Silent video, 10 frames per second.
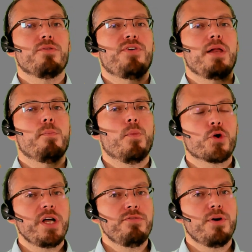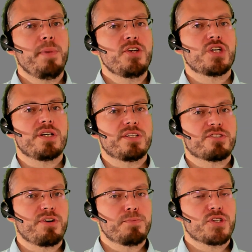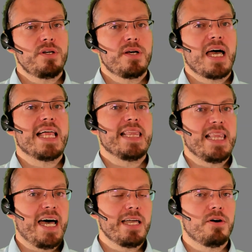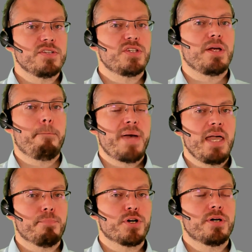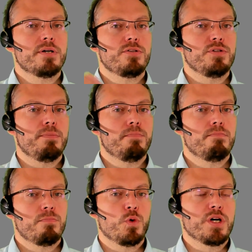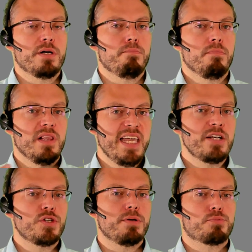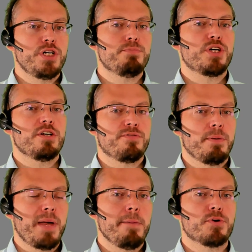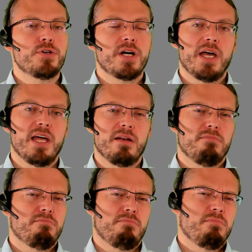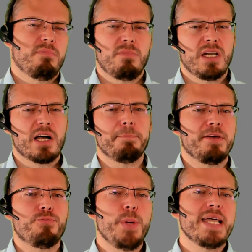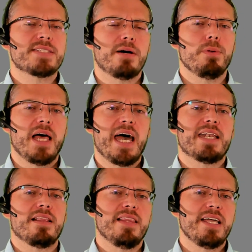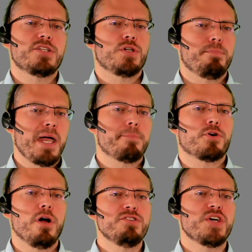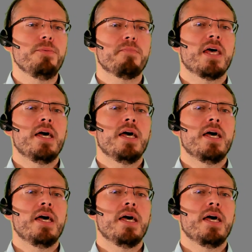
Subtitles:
will find more information in the description, like also the paper or the link to the preprint of the paper. And in a couple of weeks, I will add the link to the paper also.